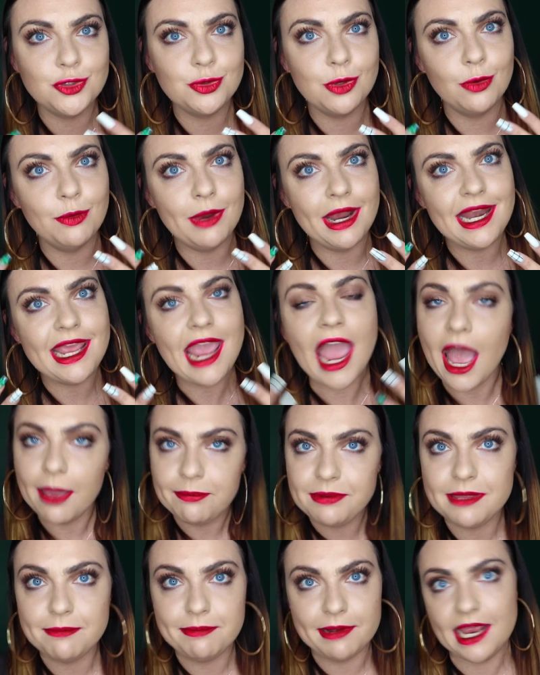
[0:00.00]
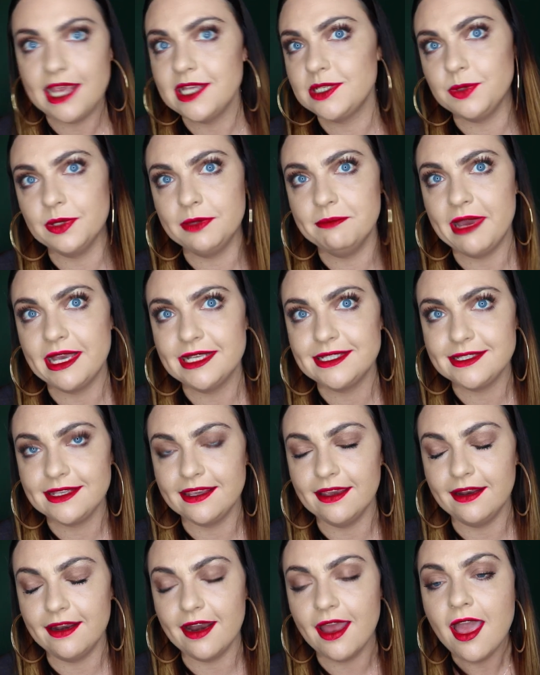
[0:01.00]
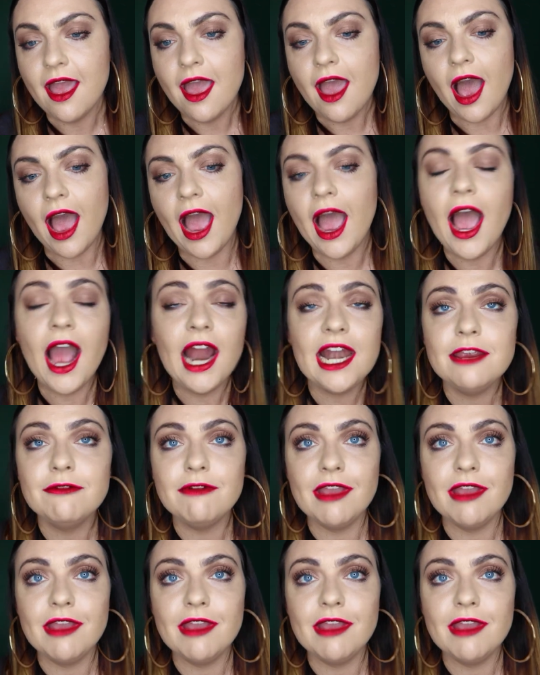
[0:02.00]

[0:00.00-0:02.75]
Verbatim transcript: to a really happy place with my skin. I highly